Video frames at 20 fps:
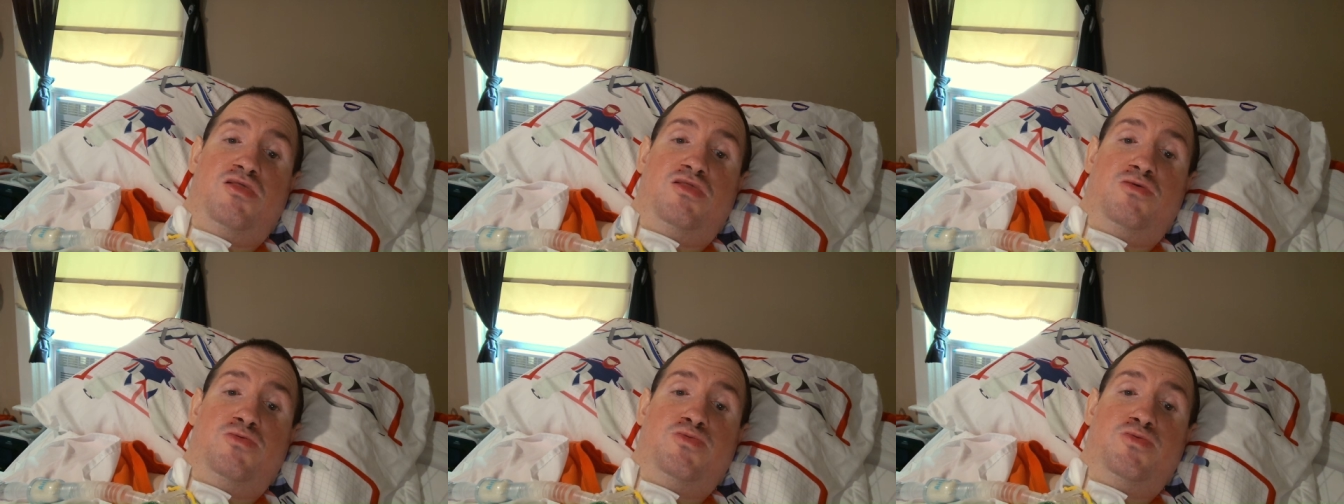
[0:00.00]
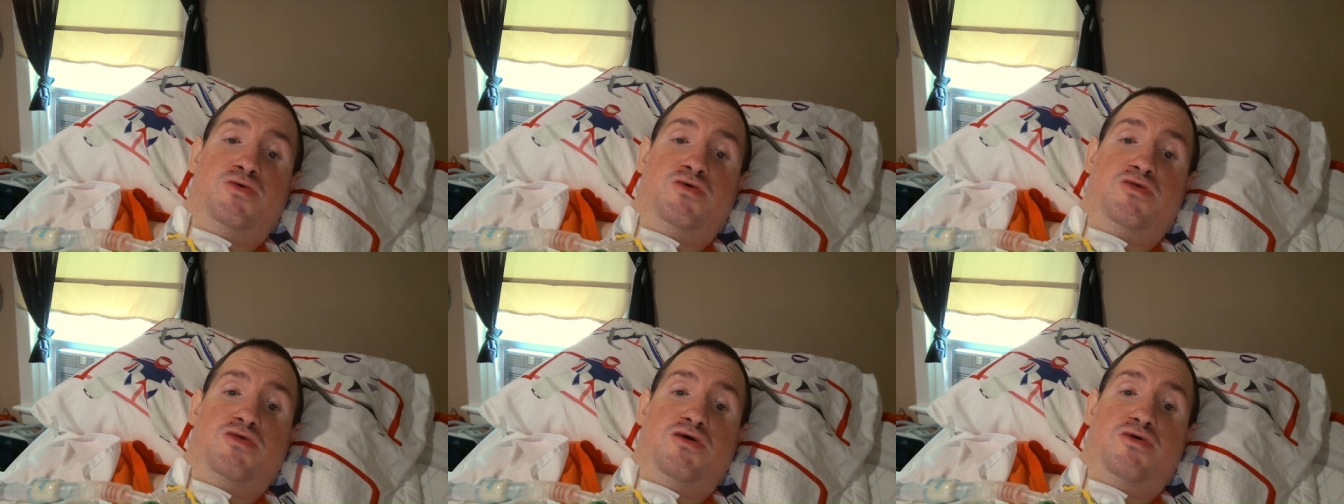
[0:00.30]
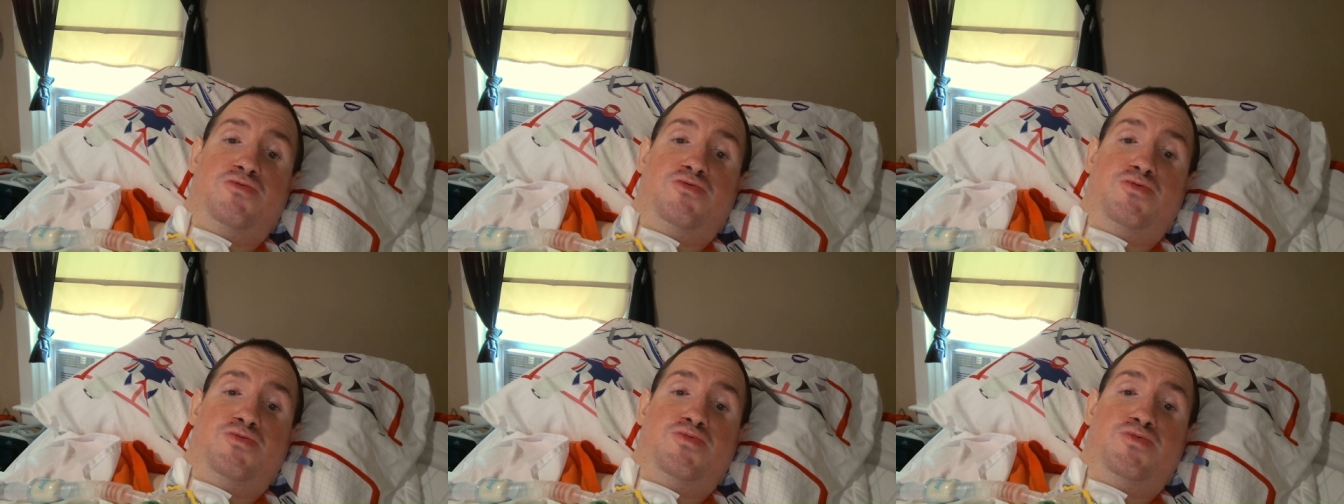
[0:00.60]
the
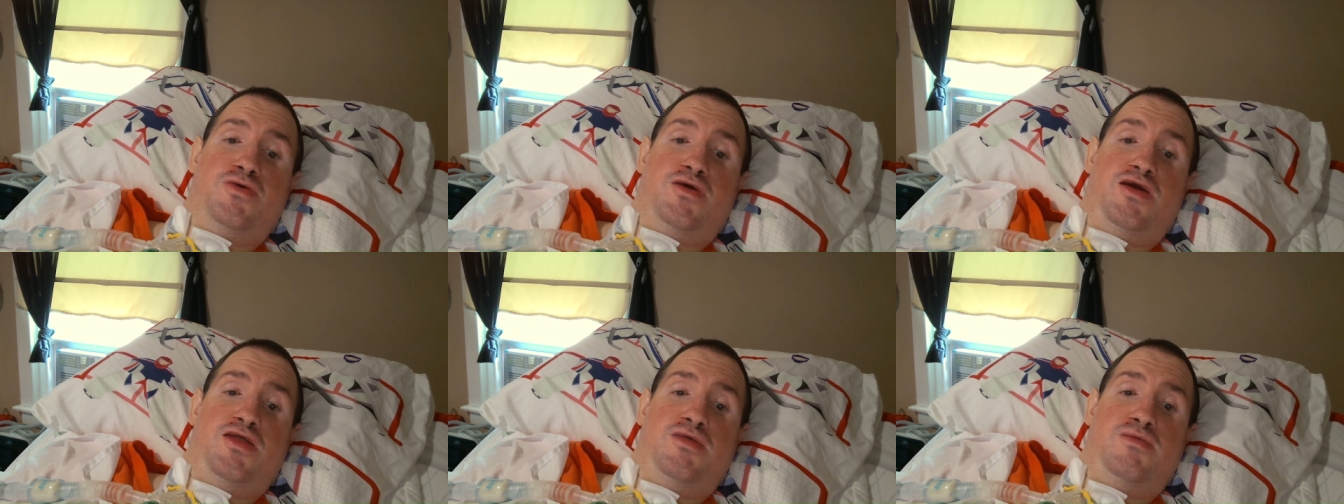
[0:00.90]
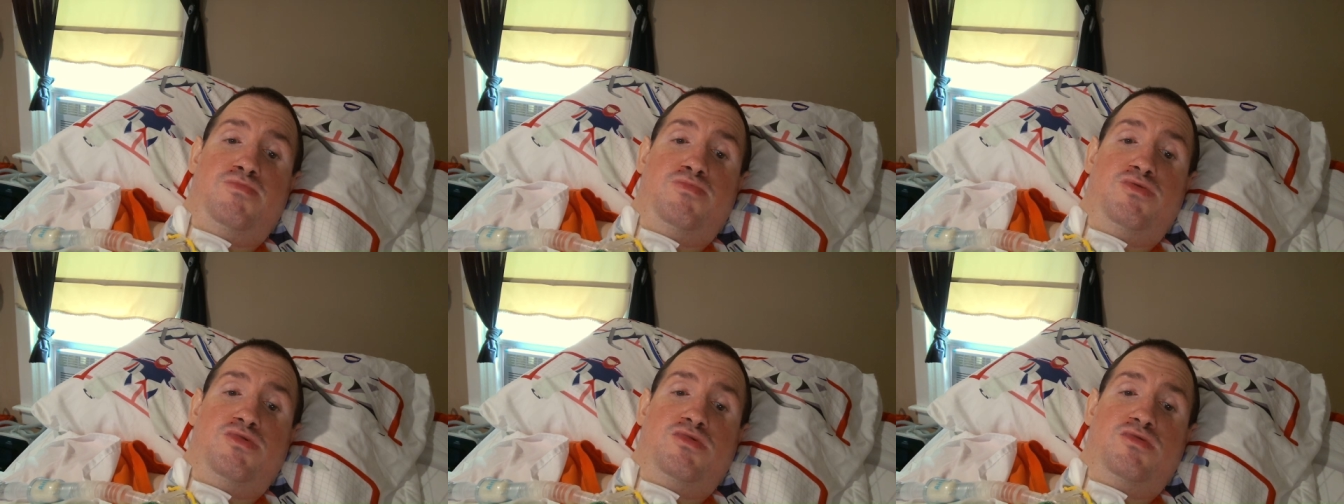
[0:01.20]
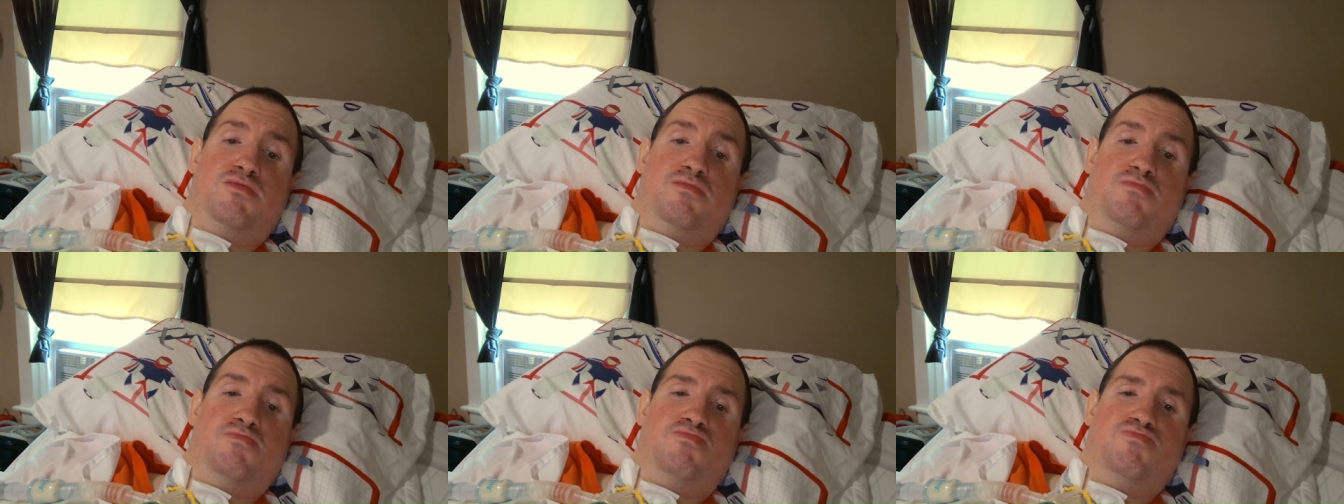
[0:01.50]
Philadelphia
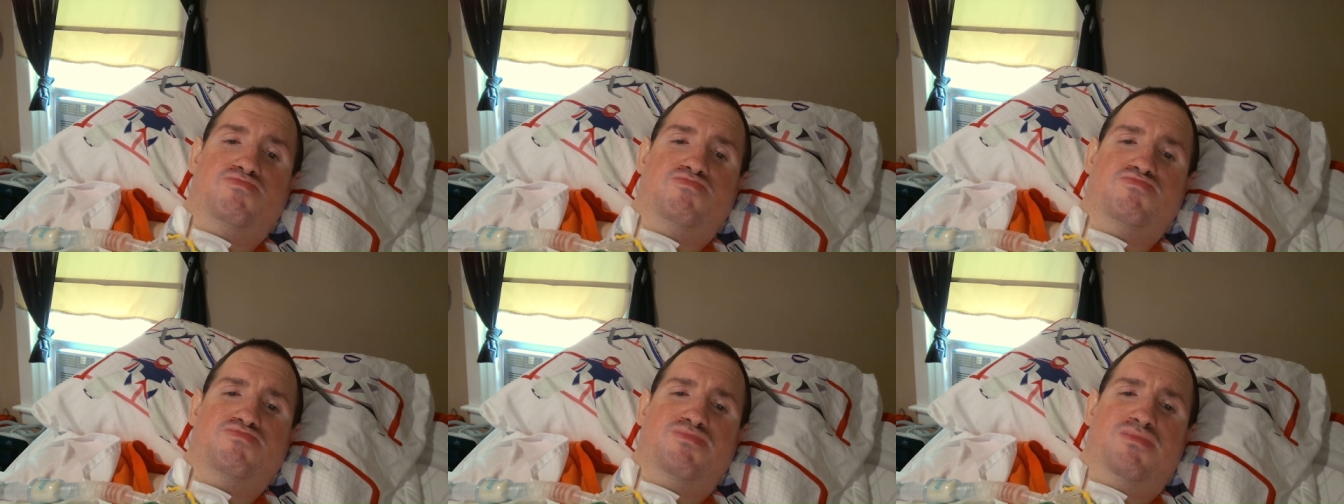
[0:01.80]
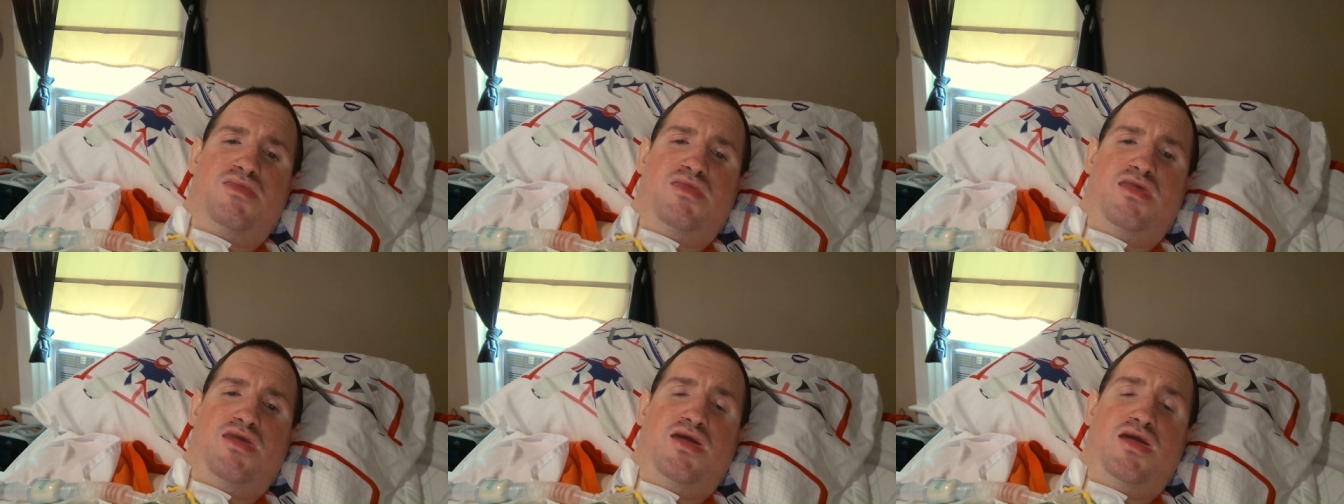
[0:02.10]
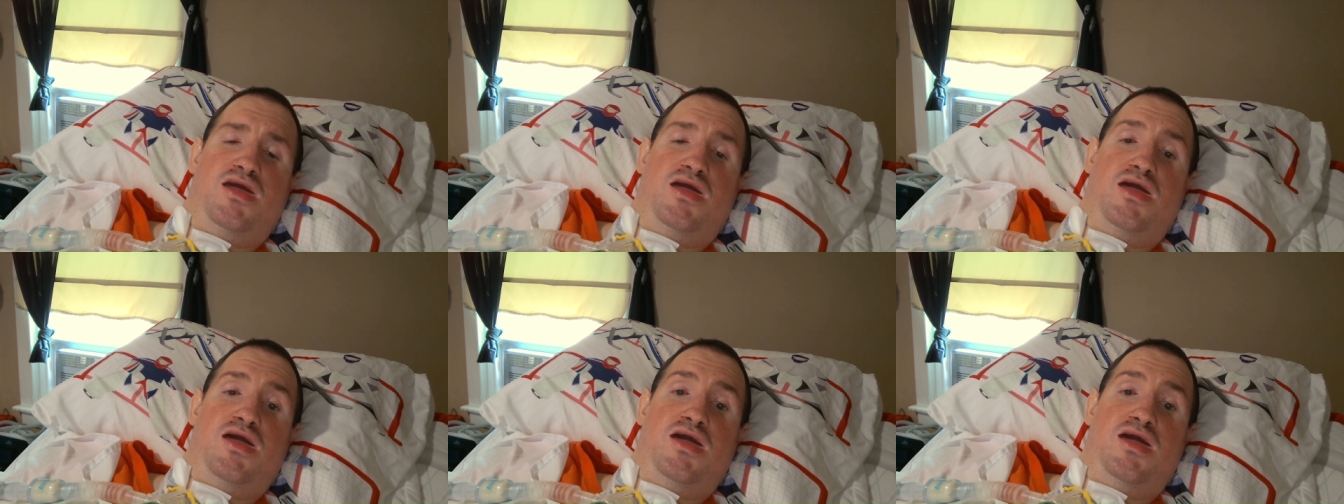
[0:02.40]
Phantoms
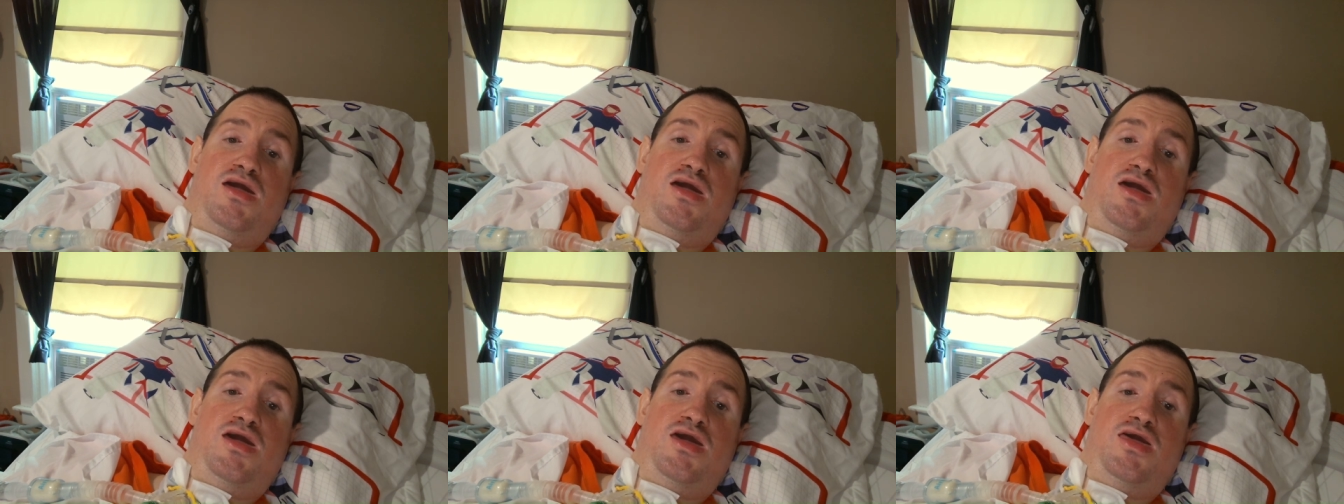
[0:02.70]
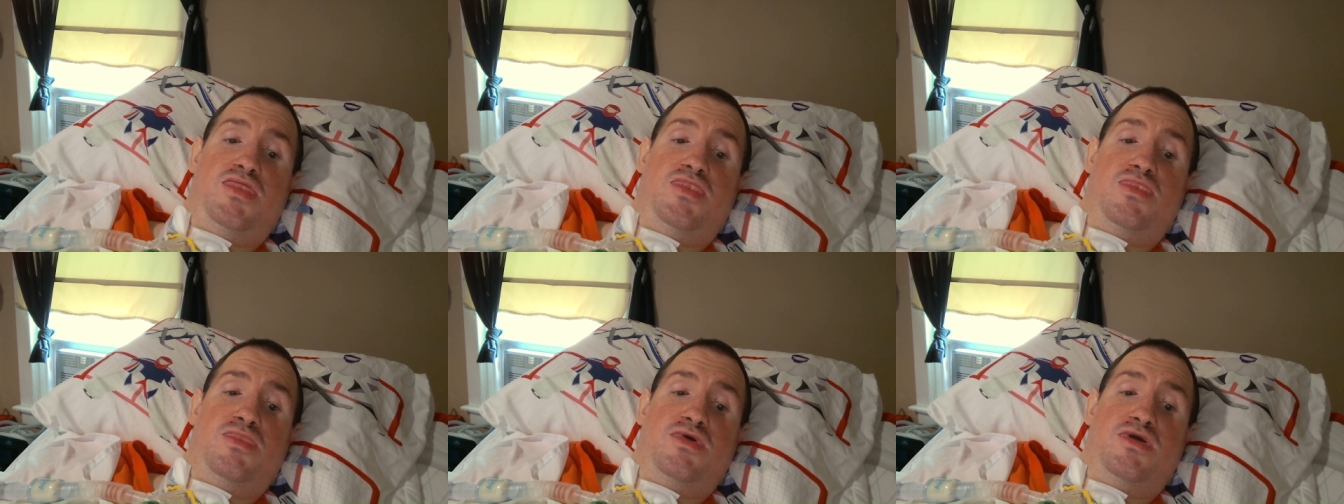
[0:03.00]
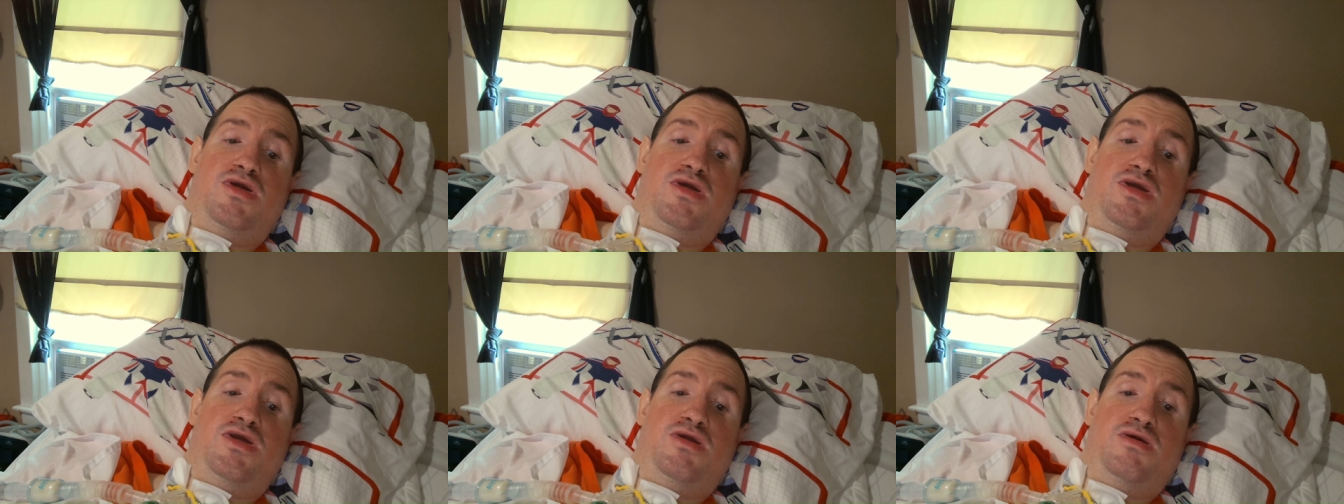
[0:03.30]
and
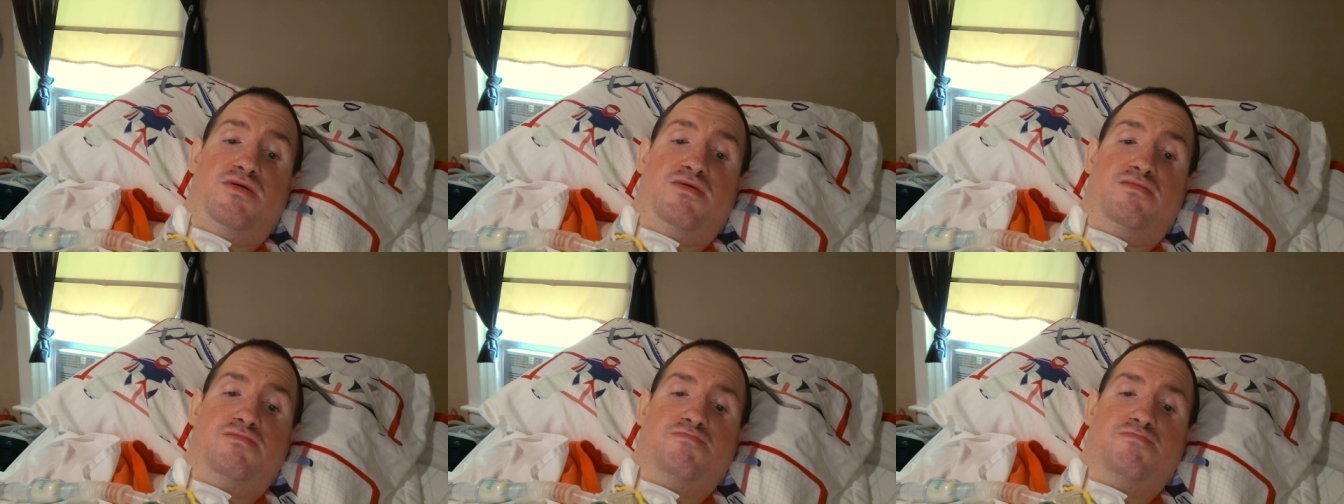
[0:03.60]
the